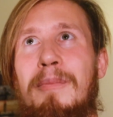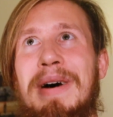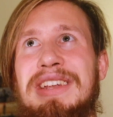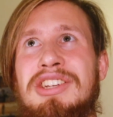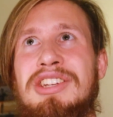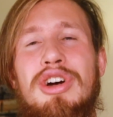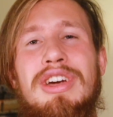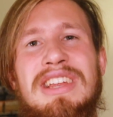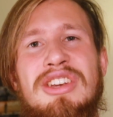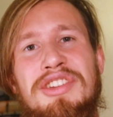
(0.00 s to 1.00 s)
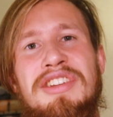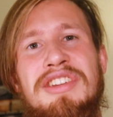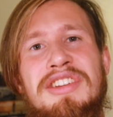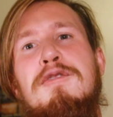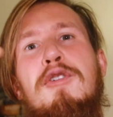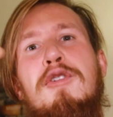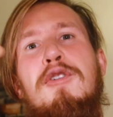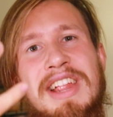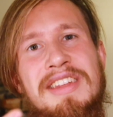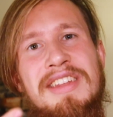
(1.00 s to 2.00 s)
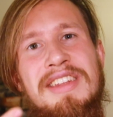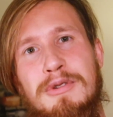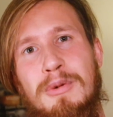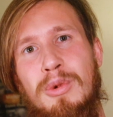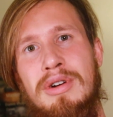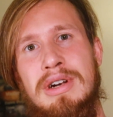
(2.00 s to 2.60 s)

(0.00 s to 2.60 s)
enjoying not in the full sense of the word,